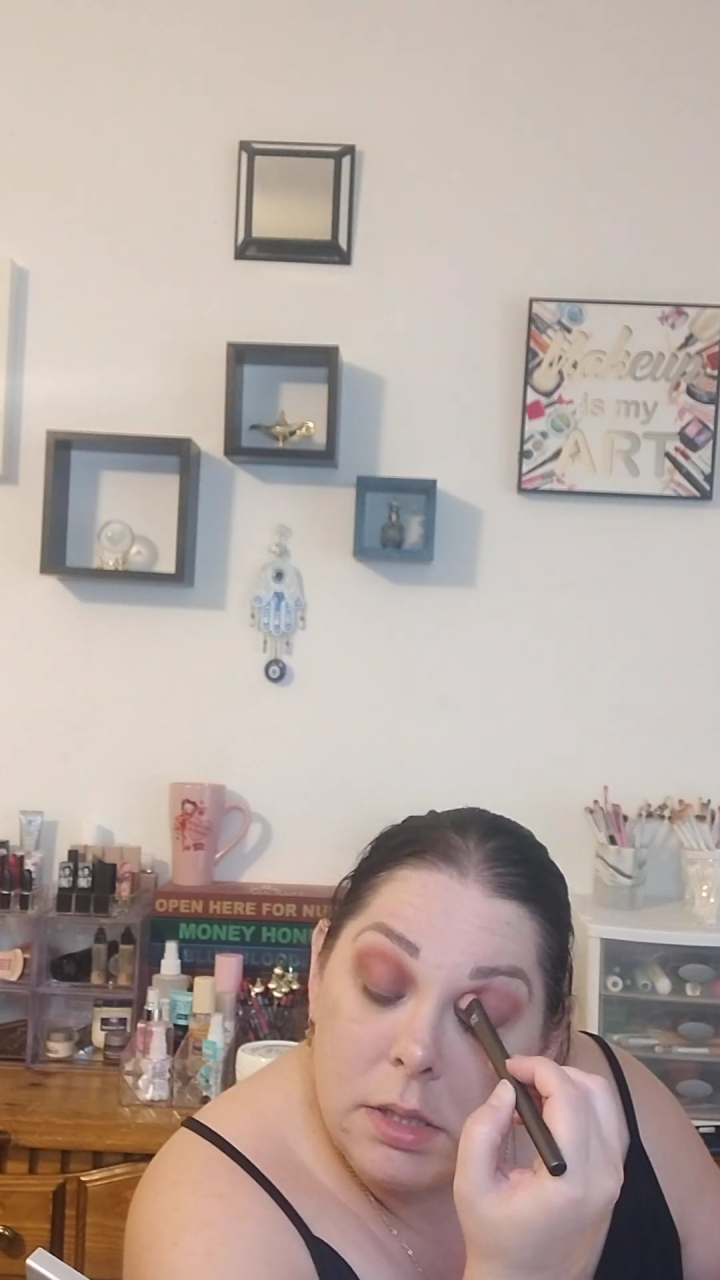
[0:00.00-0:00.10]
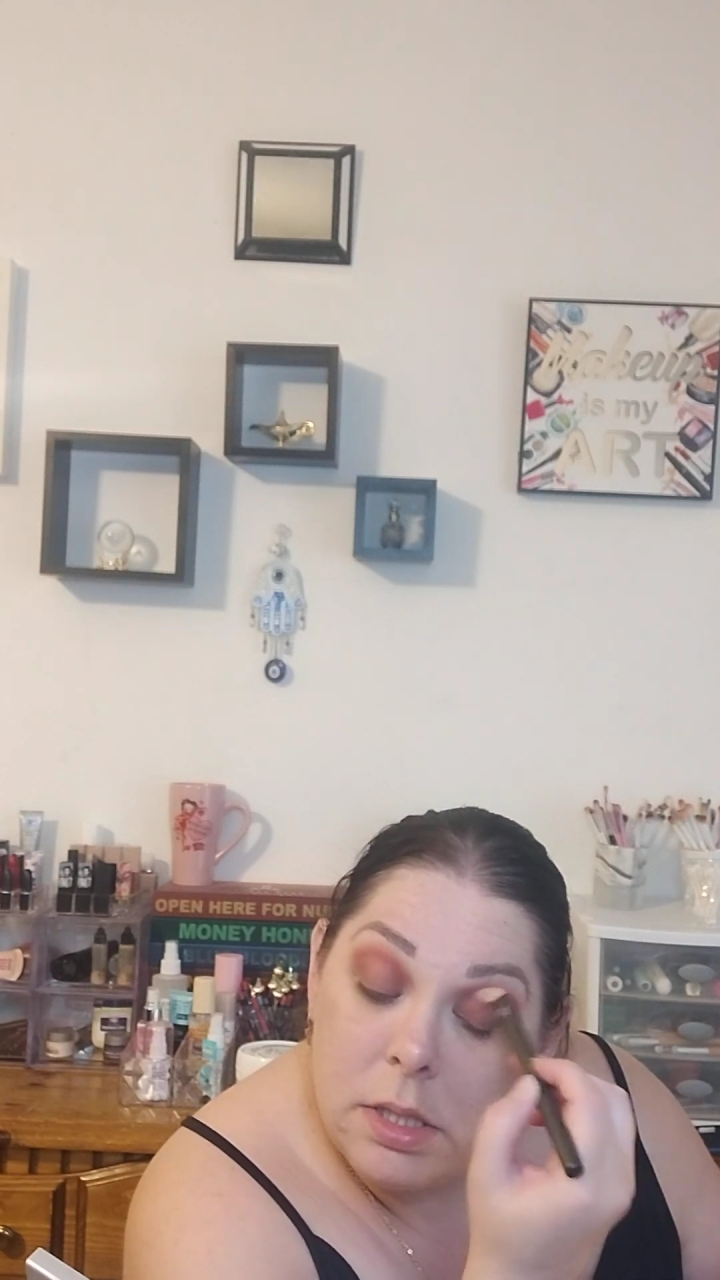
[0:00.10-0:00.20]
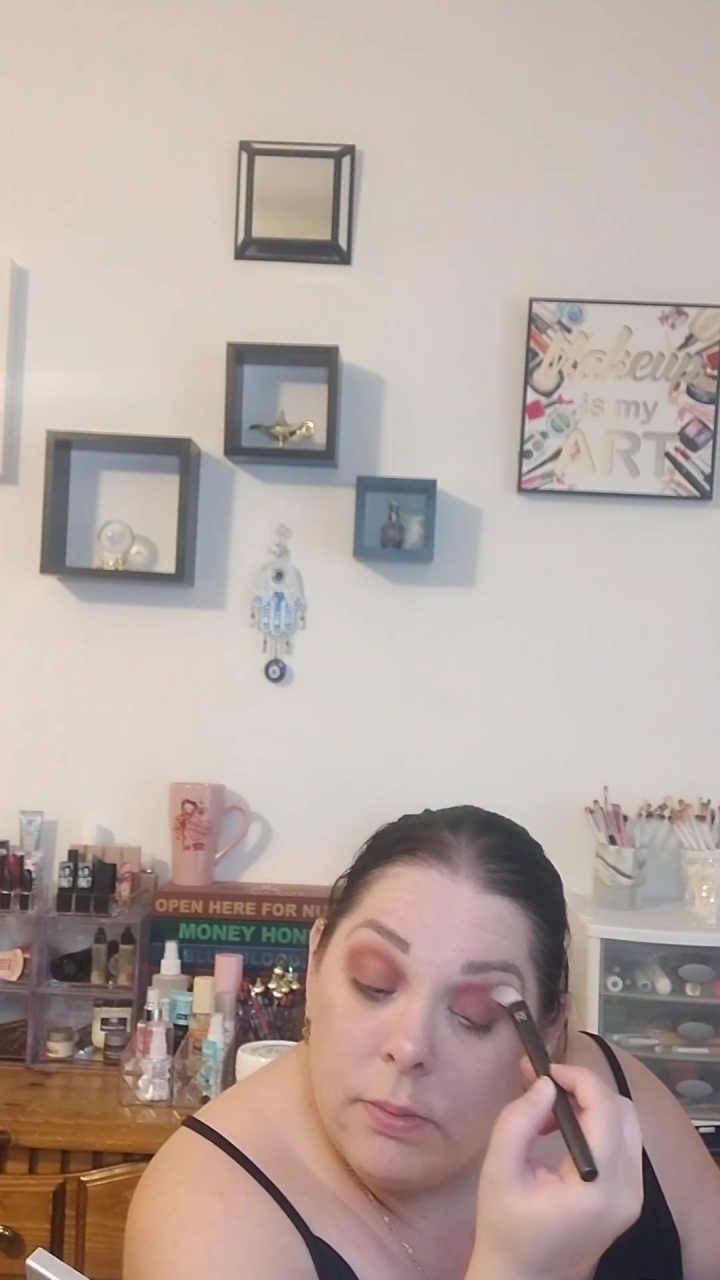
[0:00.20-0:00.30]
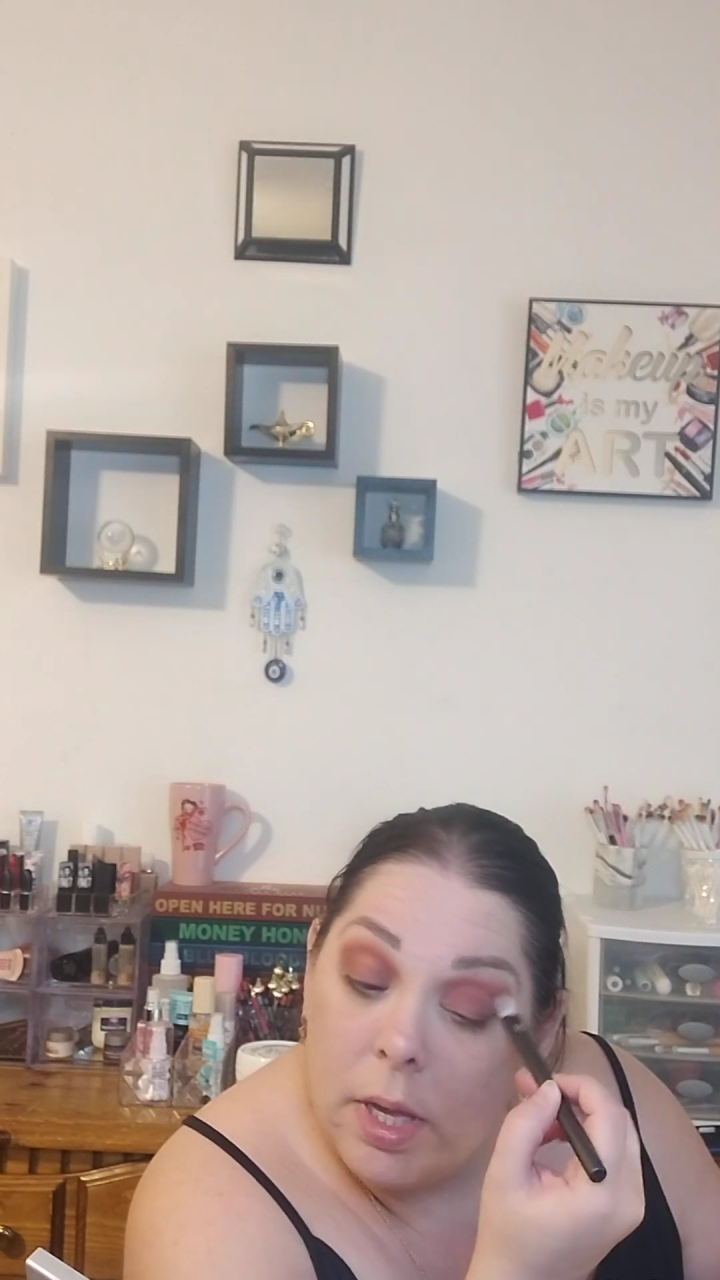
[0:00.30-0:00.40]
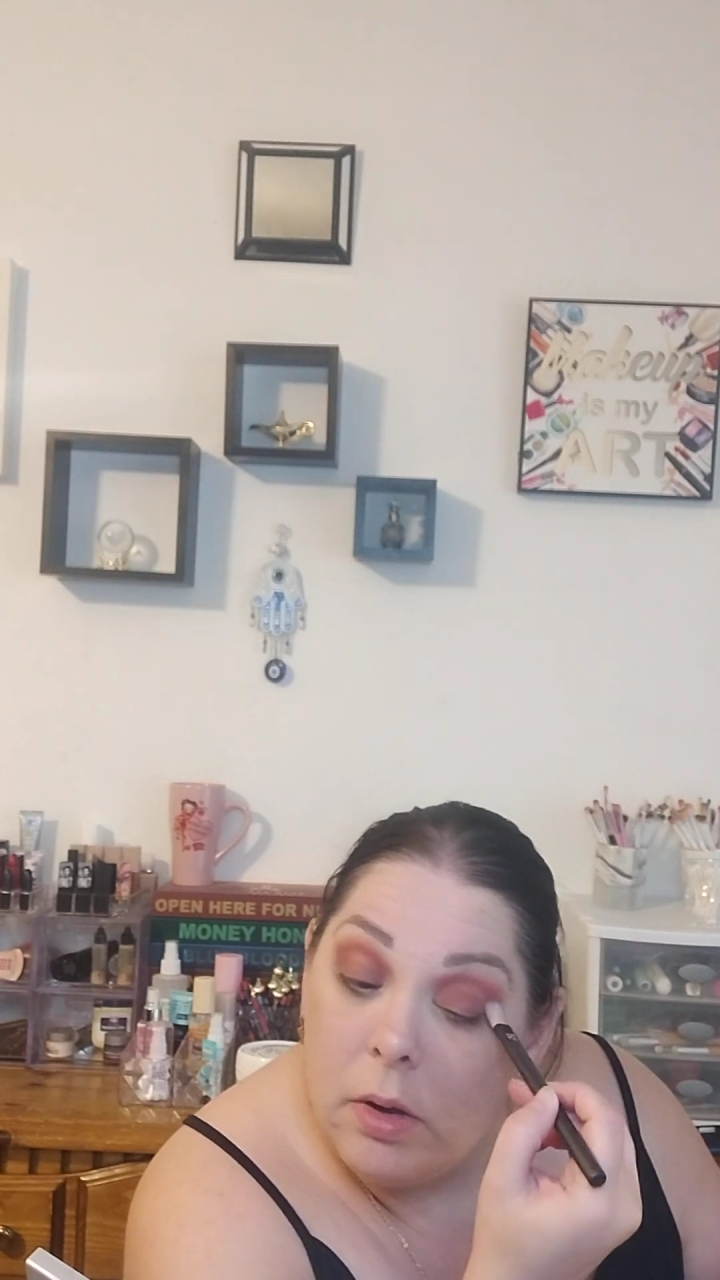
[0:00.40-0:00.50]

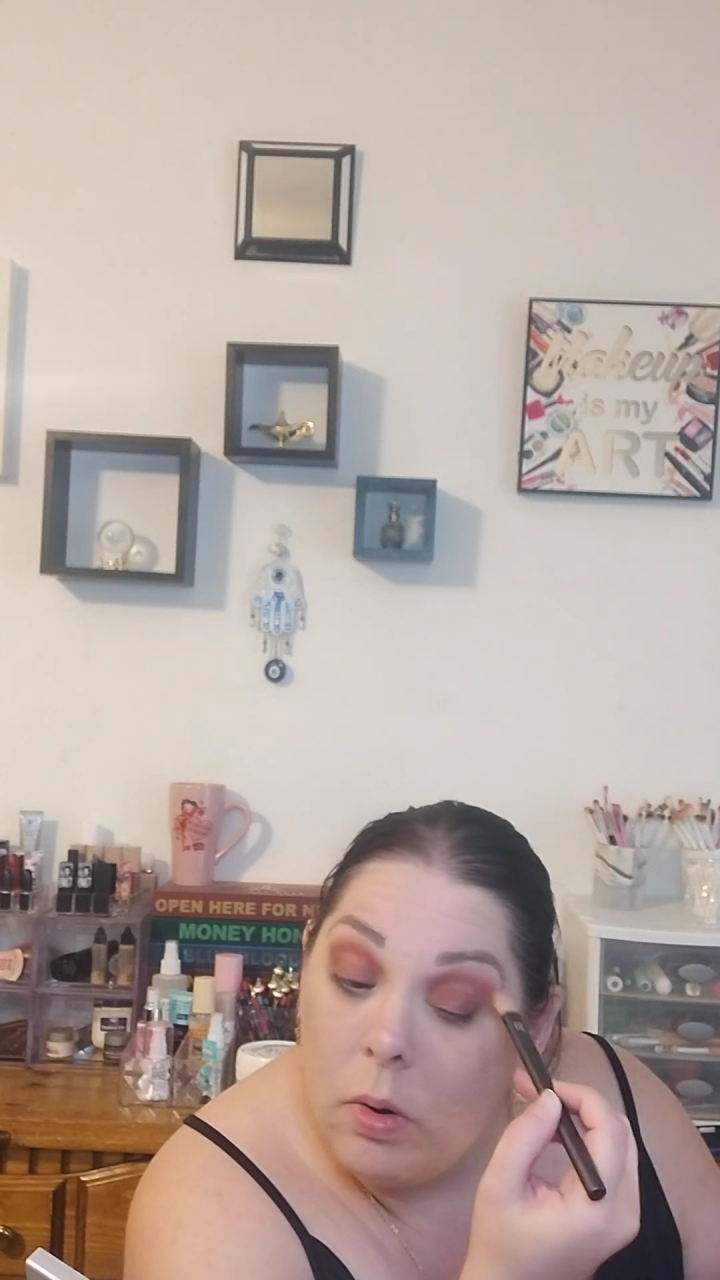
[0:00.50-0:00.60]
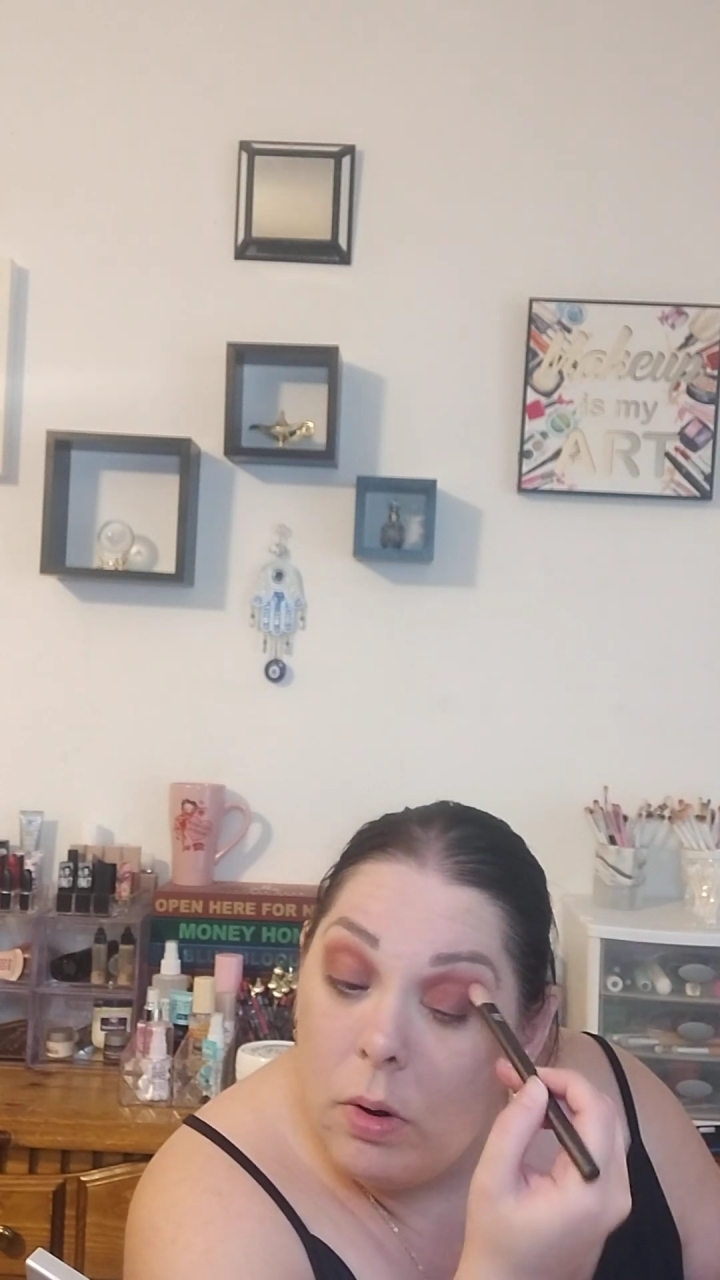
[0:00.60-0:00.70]
into my